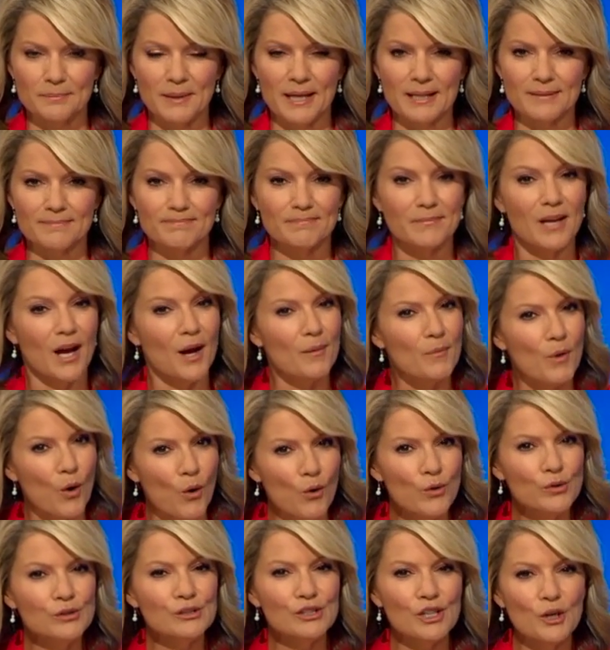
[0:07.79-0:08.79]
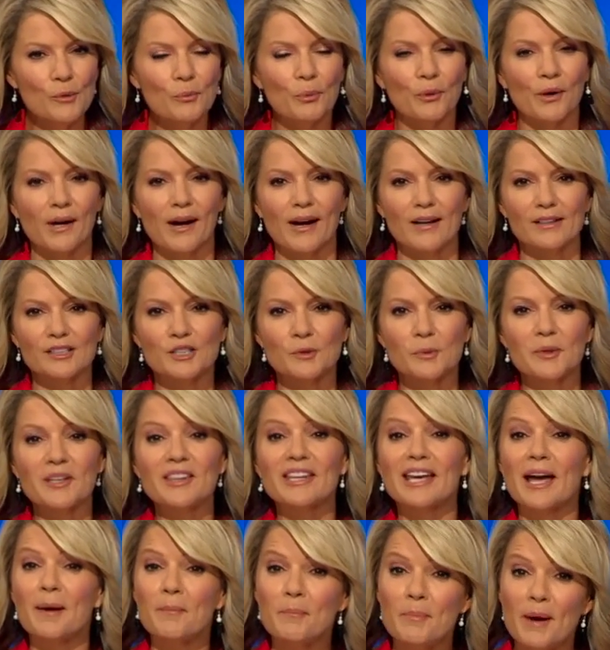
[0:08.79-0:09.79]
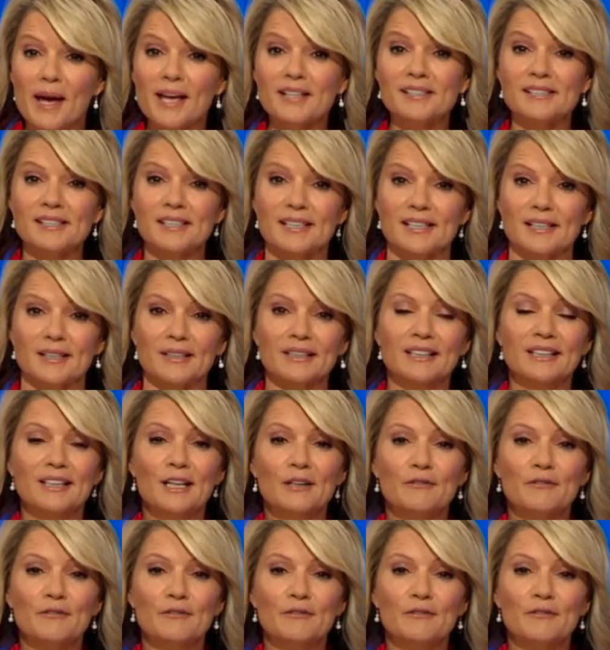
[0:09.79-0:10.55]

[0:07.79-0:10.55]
but I'm also proud to be the ambassador